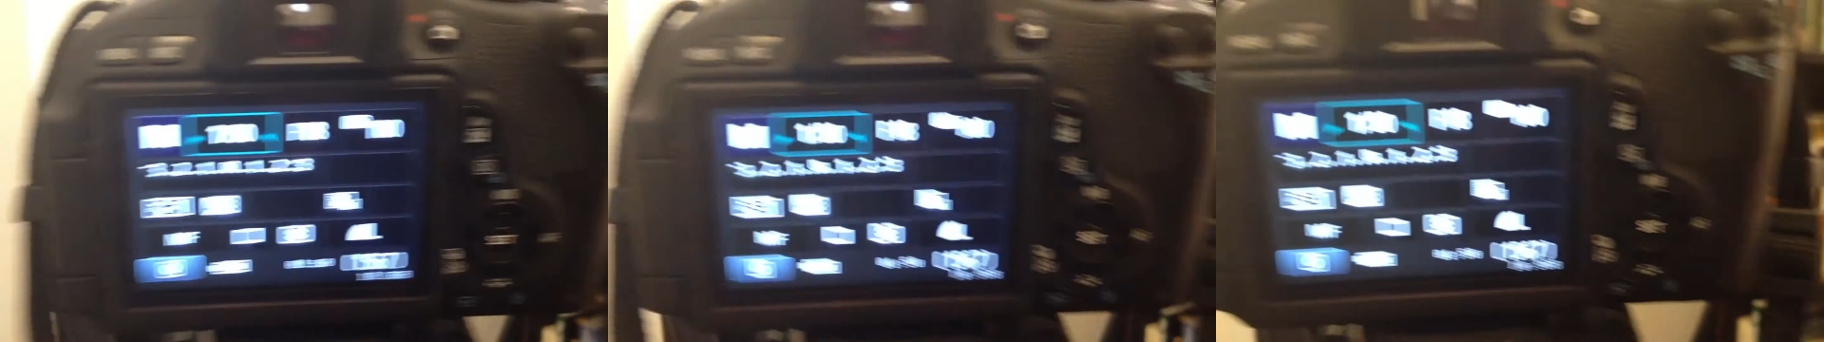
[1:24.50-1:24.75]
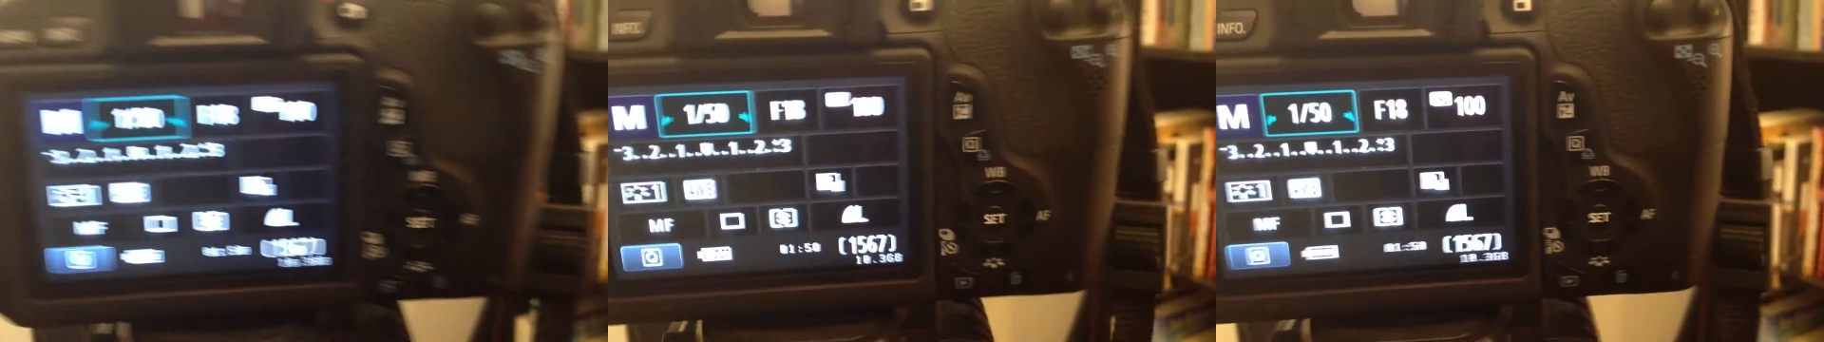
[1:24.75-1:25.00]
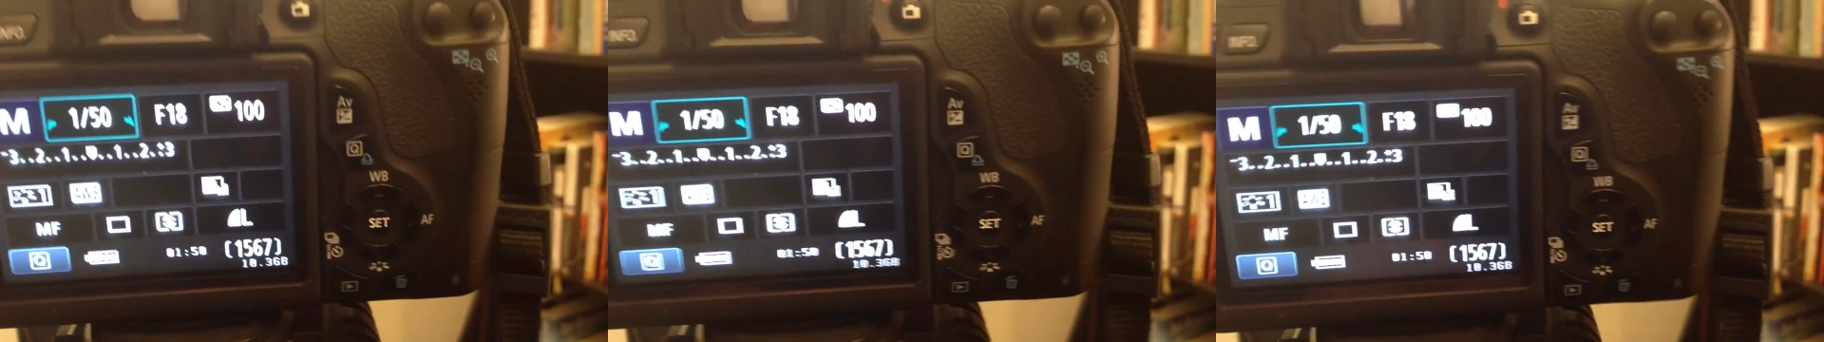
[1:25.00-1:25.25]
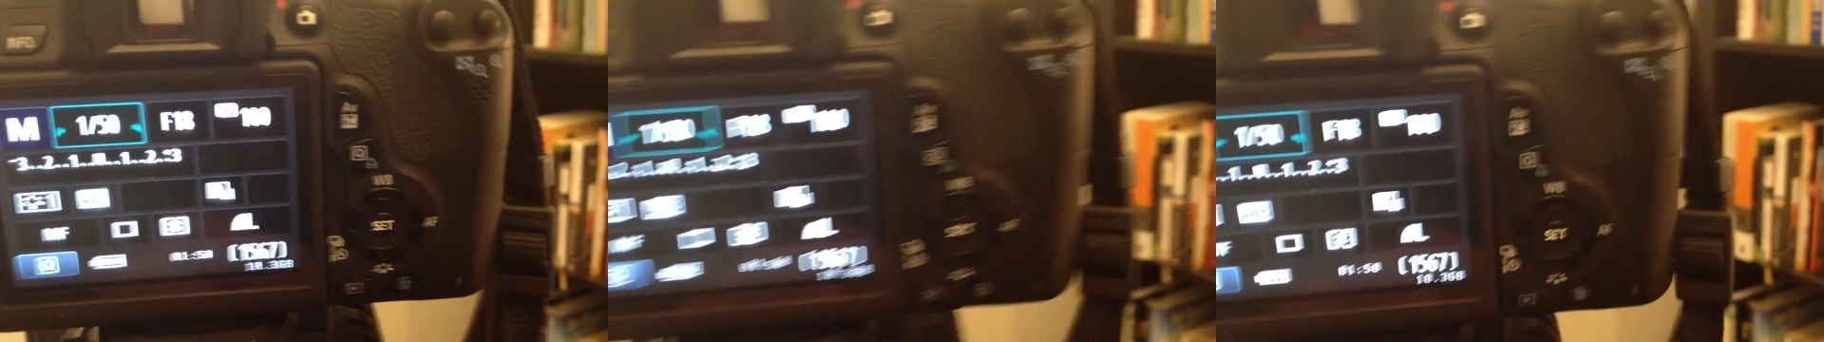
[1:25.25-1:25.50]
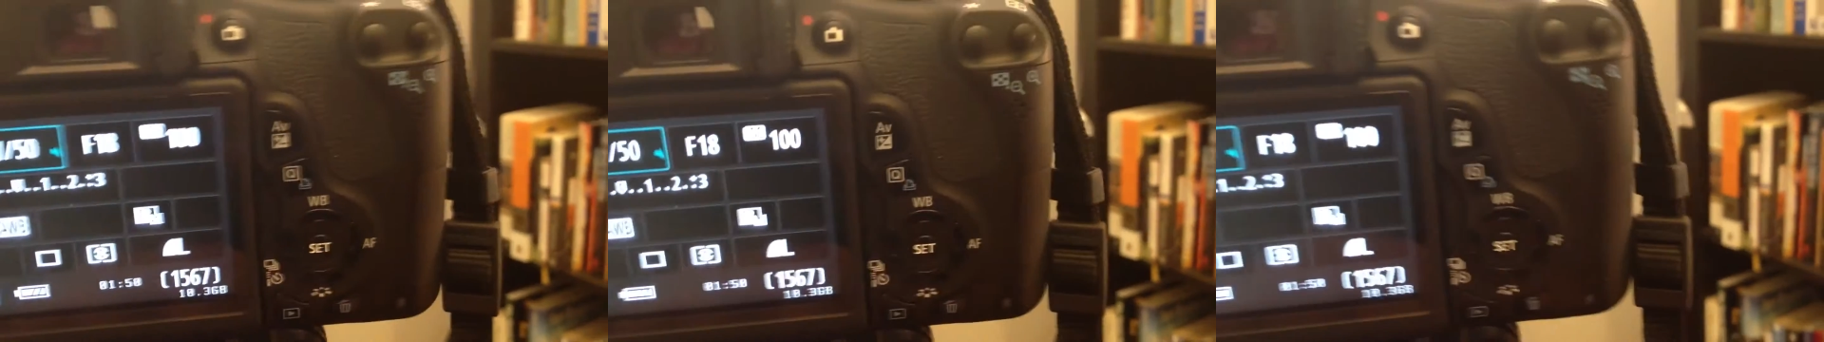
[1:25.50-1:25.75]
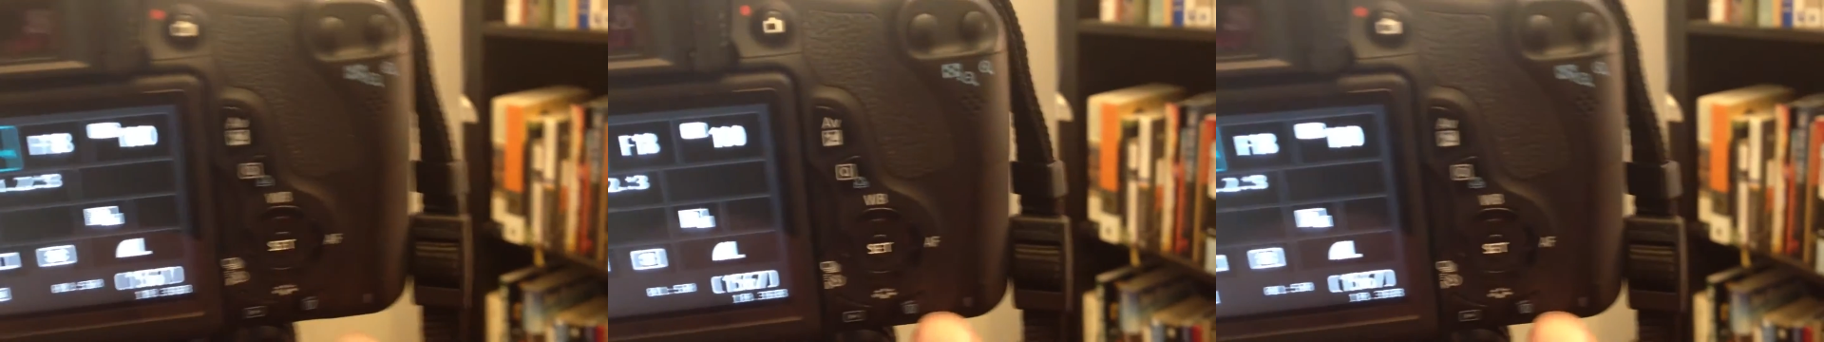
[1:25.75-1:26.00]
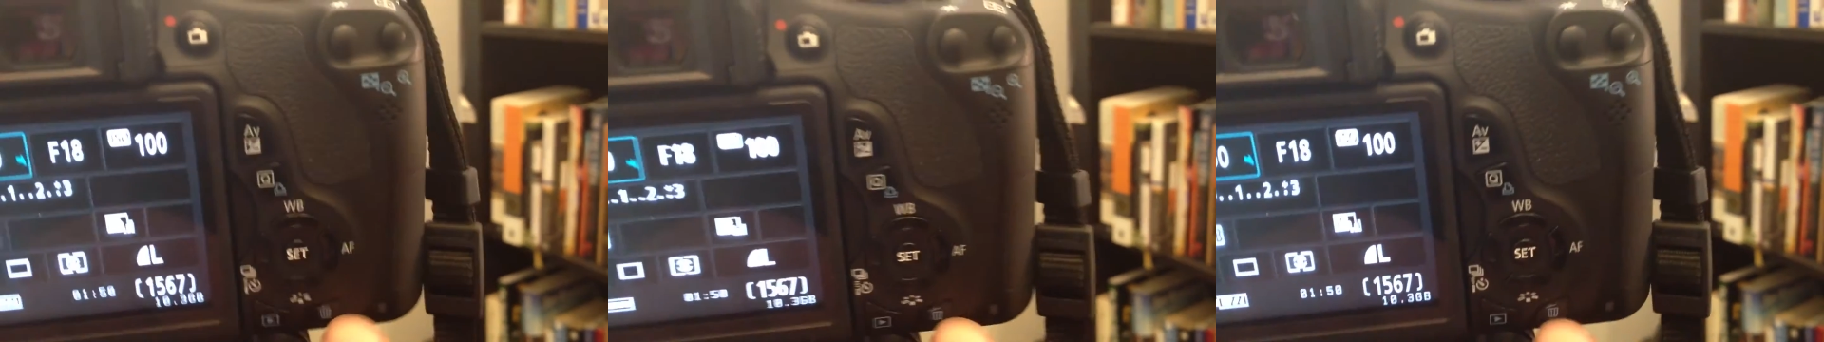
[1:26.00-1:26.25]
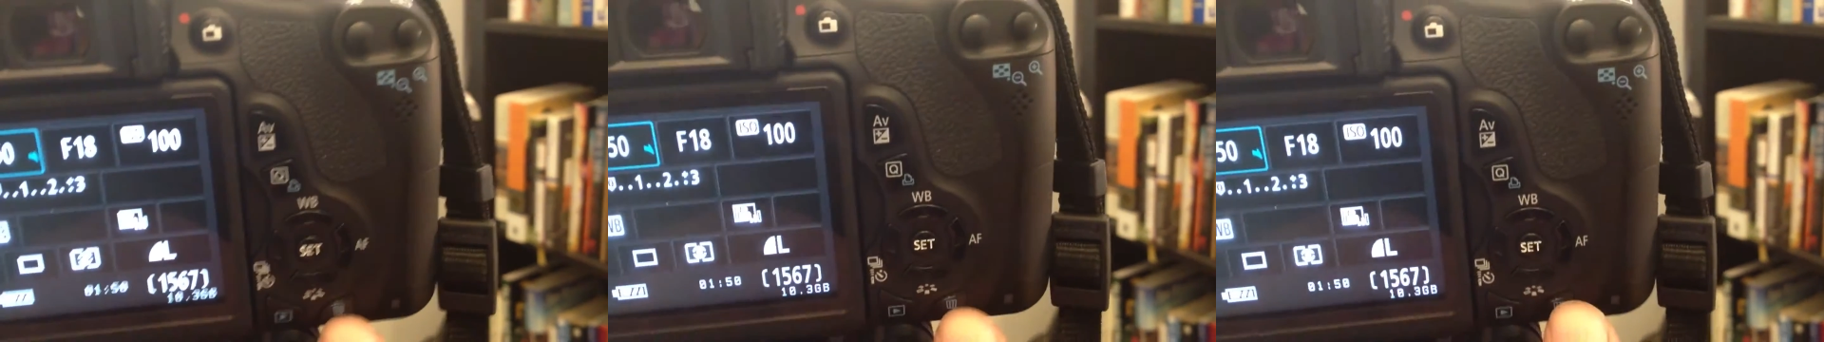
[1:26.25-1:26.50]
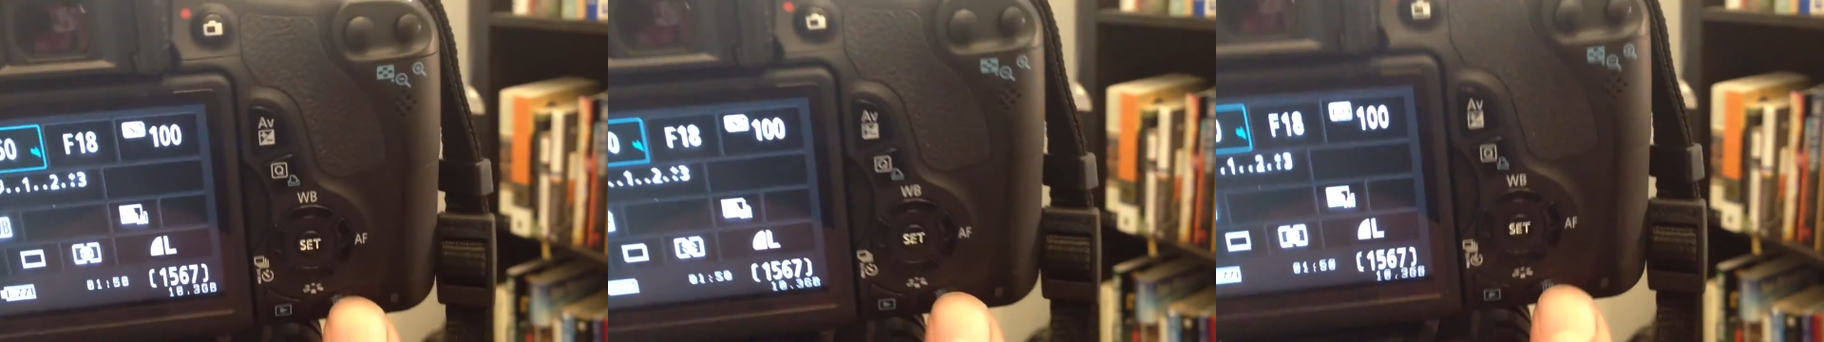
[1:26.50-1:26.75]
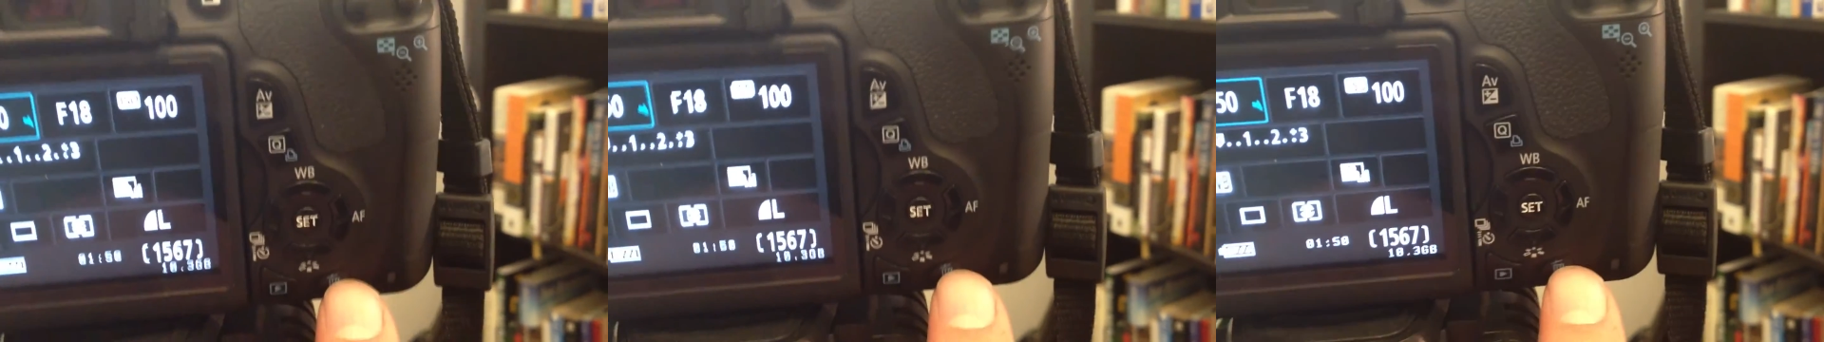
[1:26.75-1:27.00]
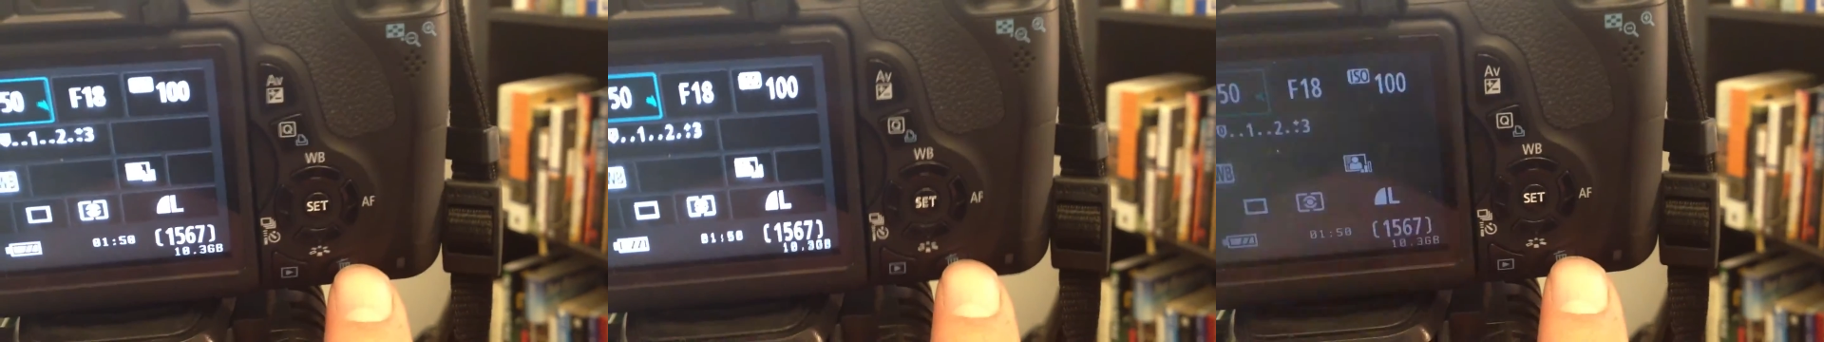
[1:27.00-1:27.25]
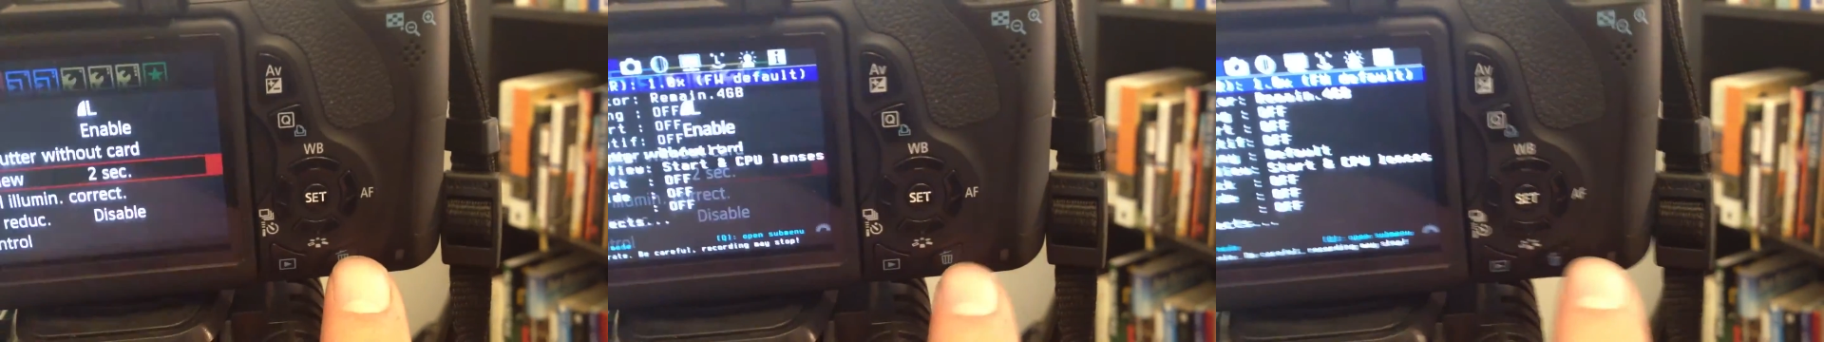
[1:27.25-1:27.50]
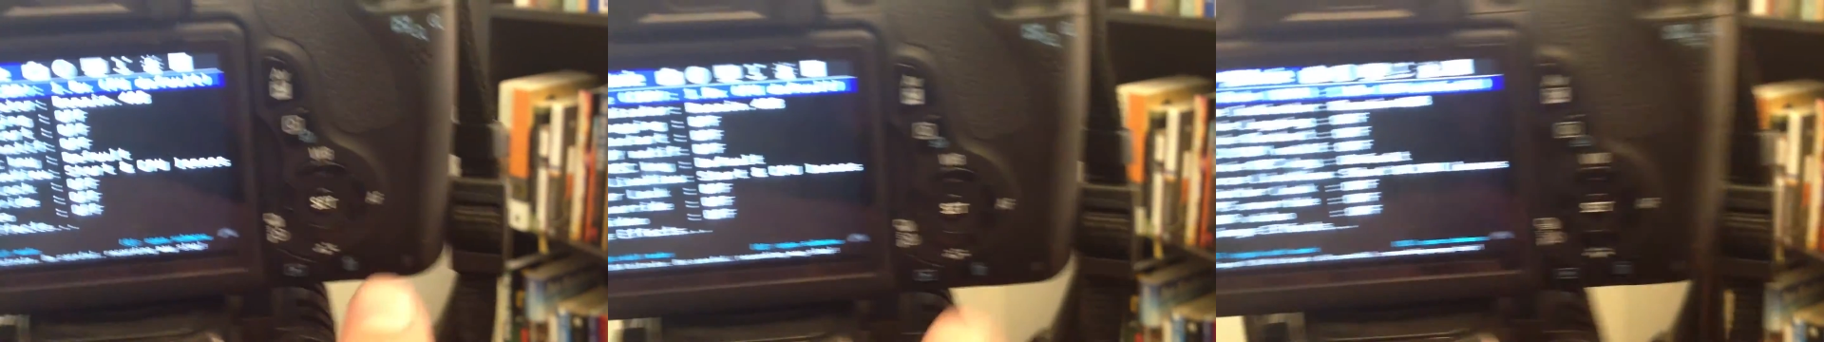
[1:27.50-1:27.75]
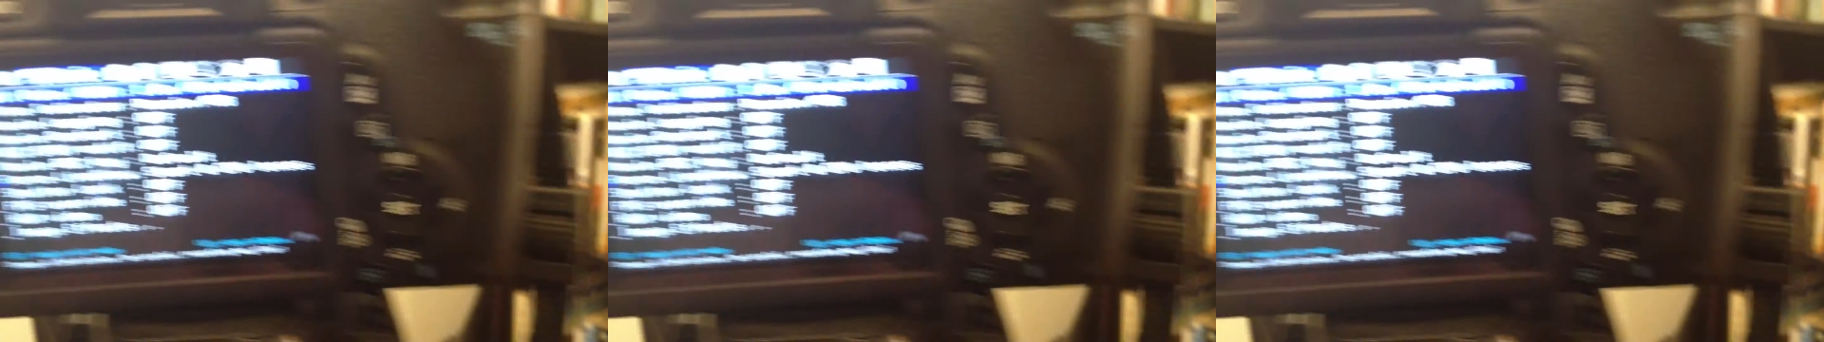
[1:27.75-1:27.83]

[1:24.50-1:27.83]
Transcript: (no speaker visible)